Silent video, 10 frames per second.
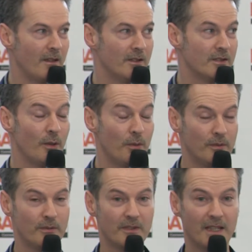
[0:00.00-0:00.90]
So
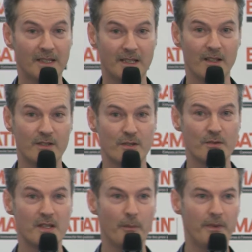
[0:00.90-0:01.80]
that tells you
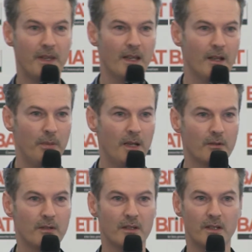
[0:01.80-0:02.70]
something
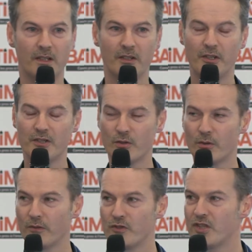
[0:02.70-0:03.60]
about the
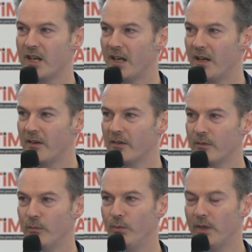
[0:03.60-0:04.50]
sort of shared
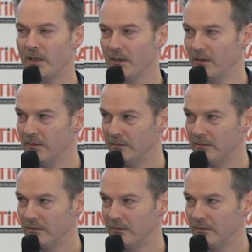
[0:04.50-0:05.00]
will